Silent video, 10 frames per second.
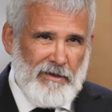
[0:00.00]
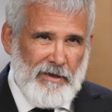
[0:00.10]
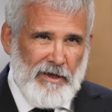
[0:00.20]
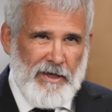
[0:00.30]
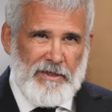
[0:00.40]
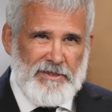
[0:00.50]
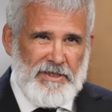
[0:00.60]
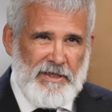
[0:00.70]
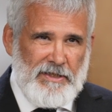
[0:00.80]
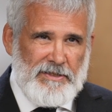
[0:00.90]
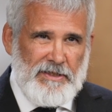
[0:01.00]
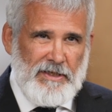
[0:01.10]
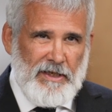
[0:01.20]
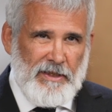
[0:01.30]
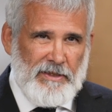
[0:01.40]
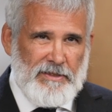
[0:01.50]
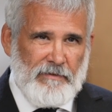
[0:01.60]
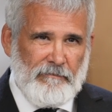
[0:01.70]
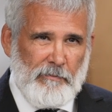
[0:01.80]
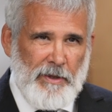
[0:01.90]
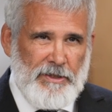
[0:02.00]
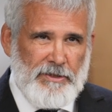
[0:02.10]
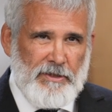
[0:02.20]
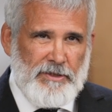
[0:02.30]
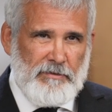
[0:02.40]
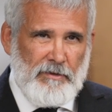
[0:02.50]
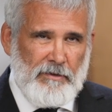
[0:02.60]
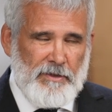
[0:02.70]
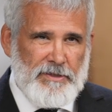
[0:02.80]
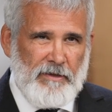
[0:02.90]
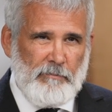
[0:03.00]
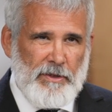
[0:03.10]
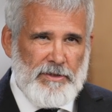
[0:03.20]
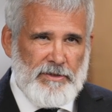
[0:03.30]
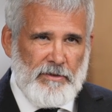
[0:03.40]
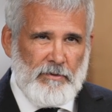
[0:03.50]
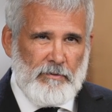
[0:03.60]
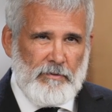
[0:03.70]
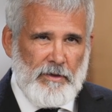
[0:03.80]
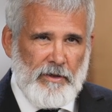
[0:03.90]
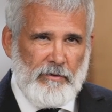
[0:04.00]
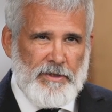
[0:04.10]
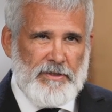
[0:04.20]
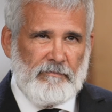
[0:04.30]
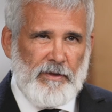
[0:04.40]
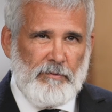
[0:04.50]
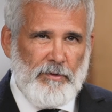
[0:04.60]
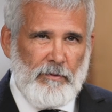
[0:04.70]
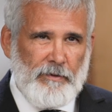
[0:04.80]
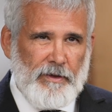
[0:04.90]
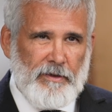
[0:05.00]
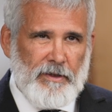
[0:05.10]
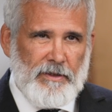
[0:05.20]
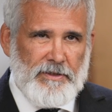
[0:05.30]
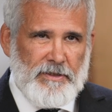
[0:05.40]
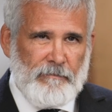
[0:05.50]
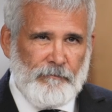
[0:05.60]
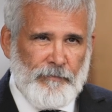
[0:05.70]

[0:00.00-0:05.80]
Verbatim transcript: out of the CDC to get this information, as you know, because they've been so aggressively withholding things.